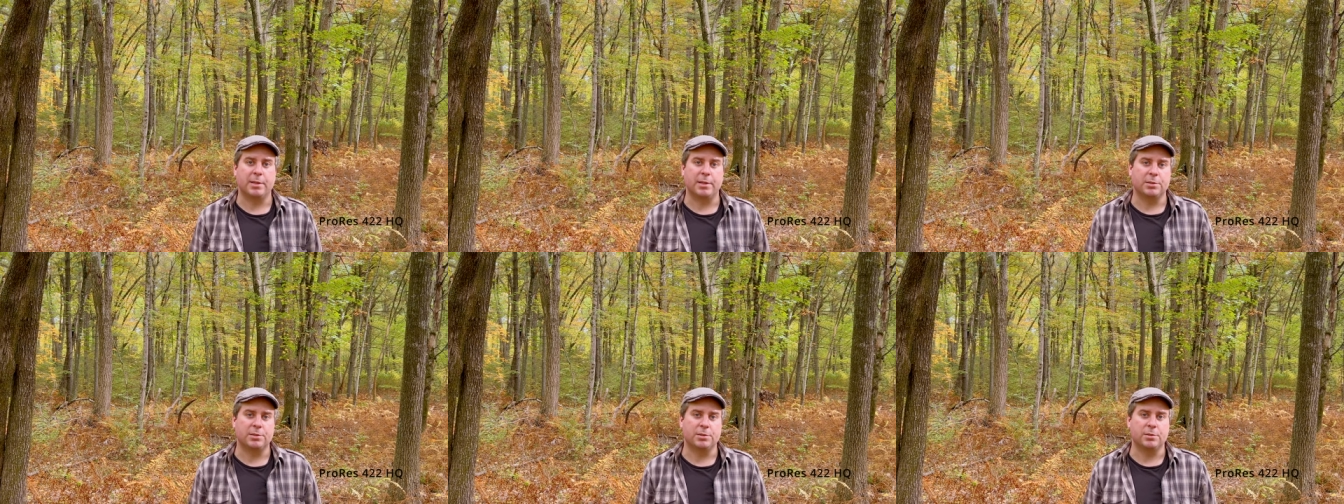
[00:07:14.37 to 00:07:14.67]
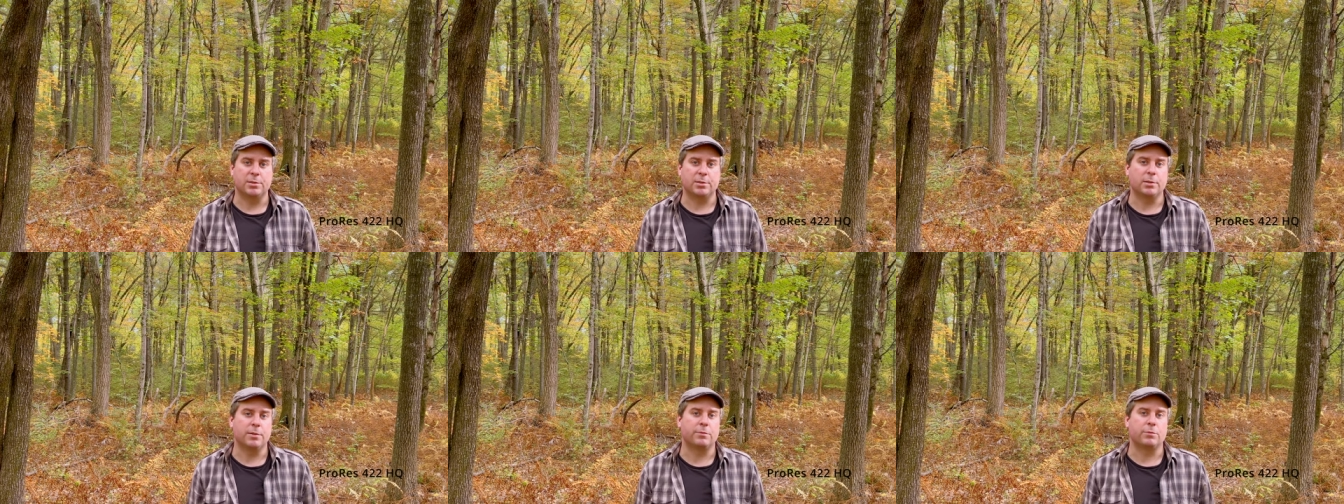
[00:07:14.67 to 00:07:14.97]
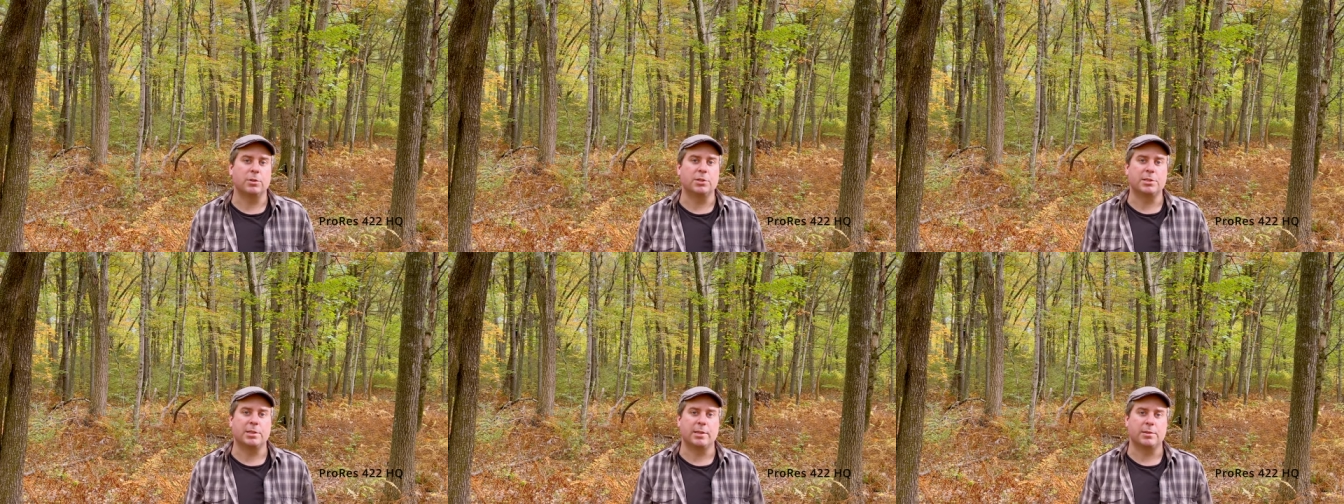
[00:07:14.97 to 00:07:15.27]
was
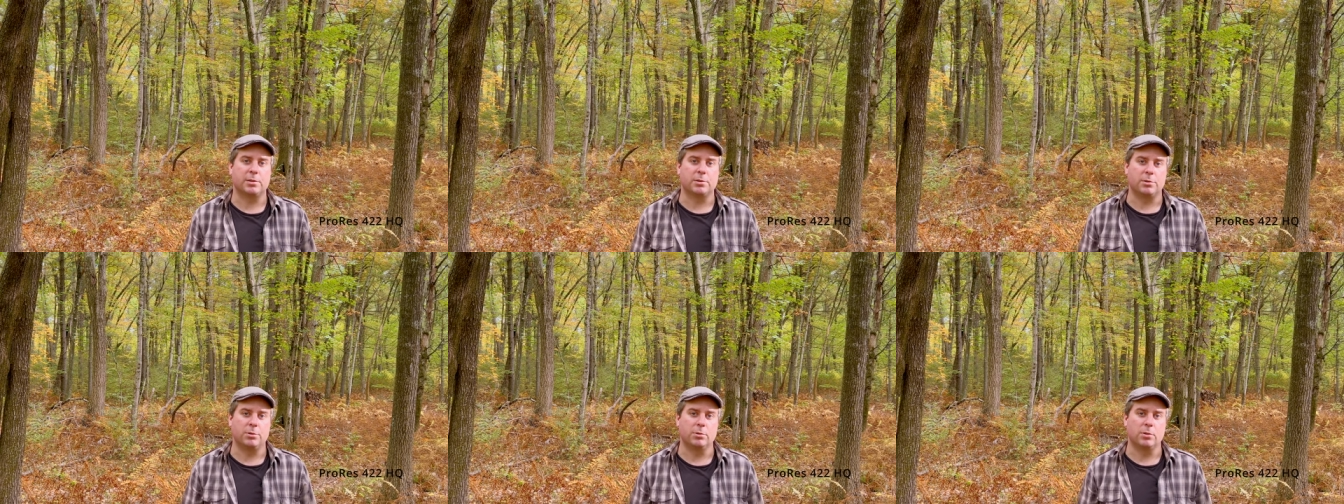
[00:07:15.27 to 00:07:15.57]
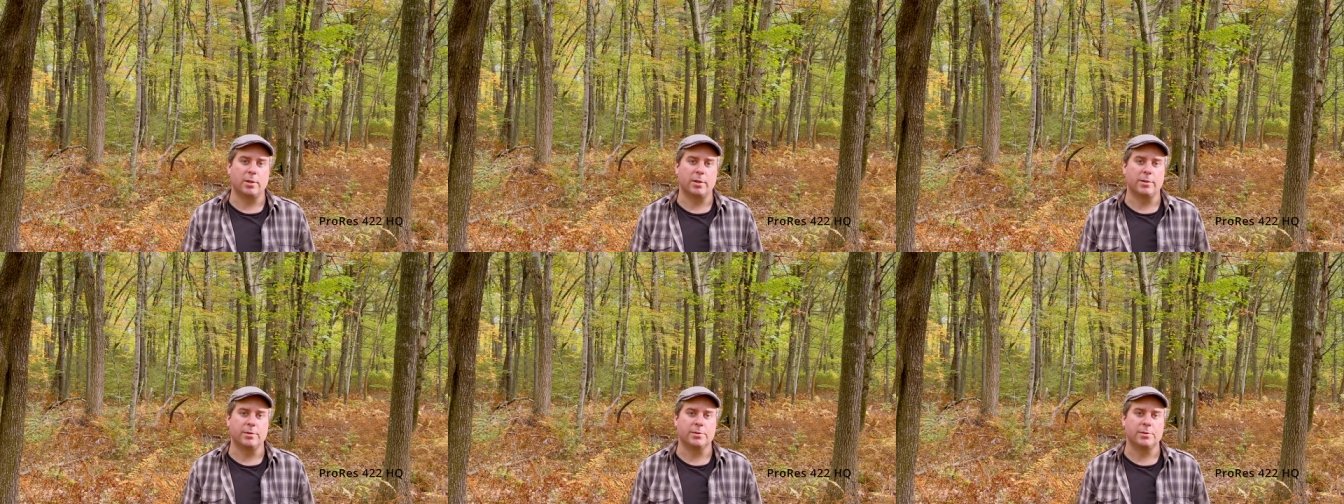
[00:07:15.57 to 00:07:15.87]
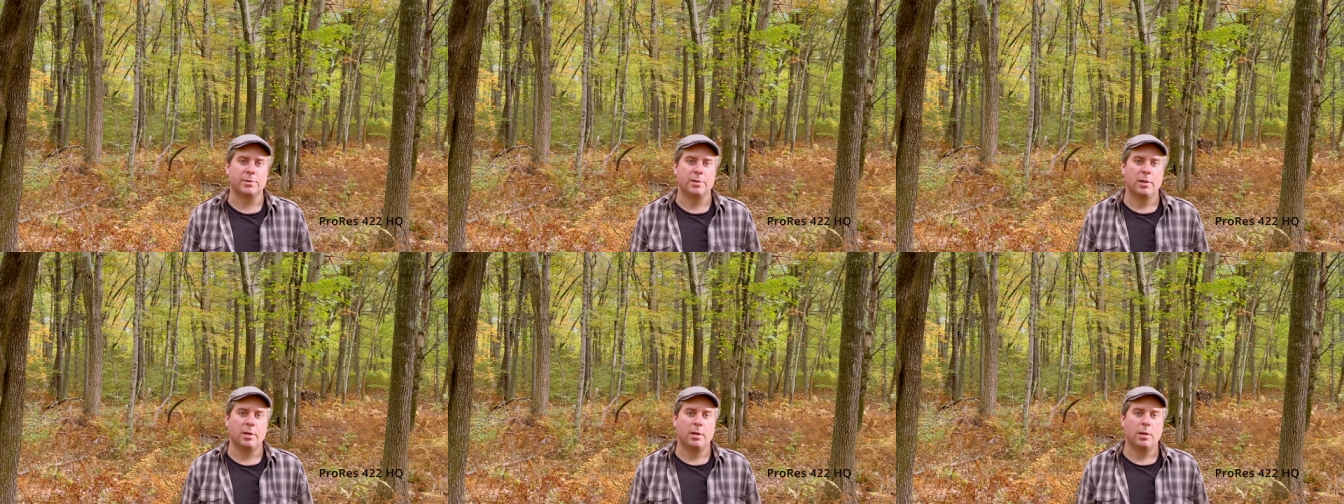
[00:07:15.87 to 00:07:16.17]
already dropping fine
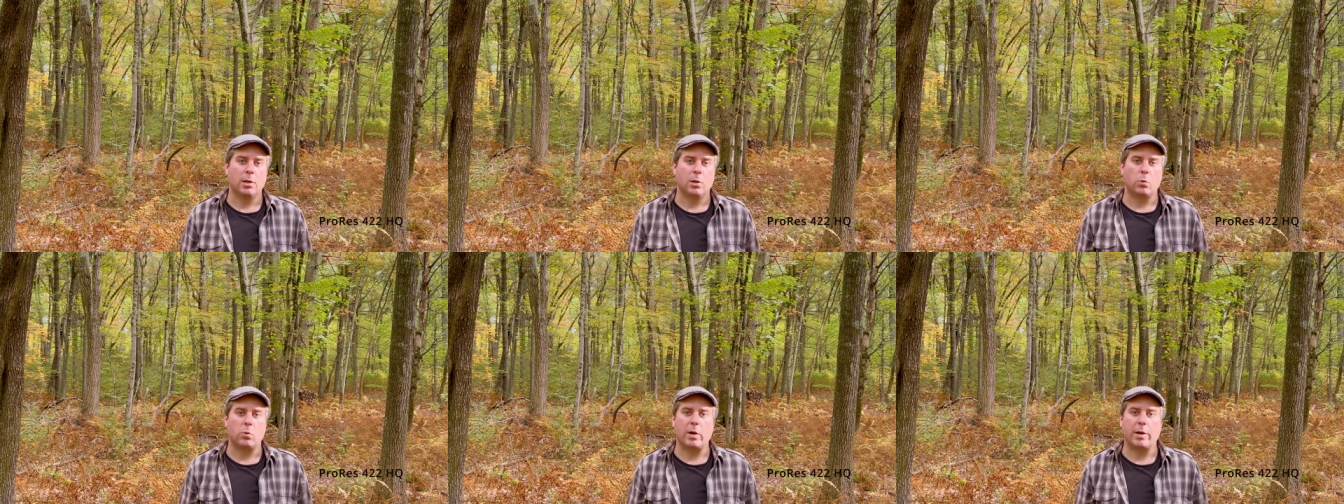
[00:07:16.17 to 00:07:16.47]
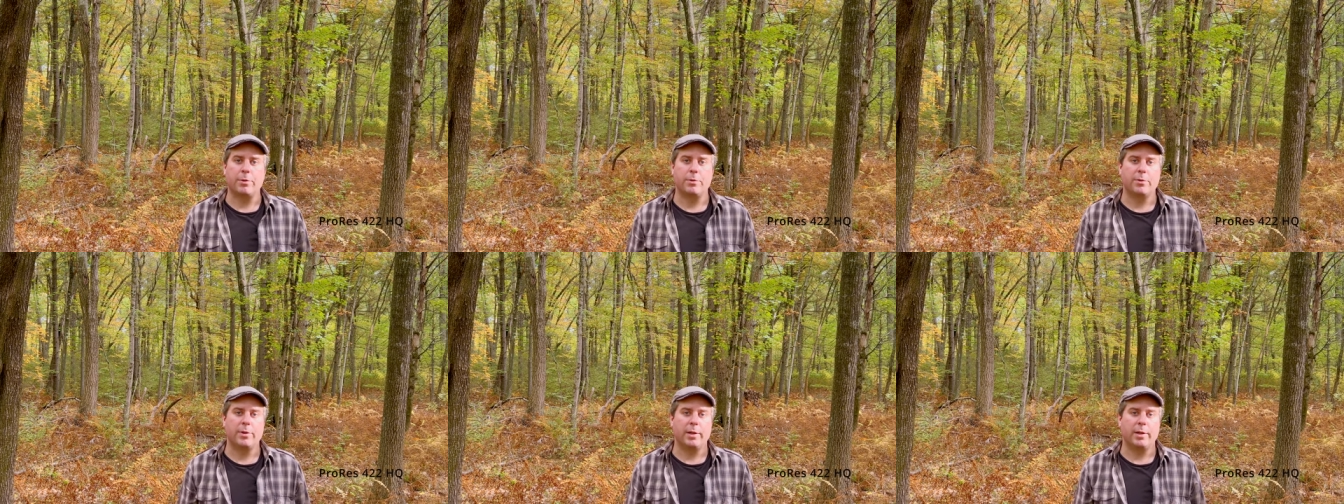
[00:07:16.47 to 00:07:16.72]
detail, resulting in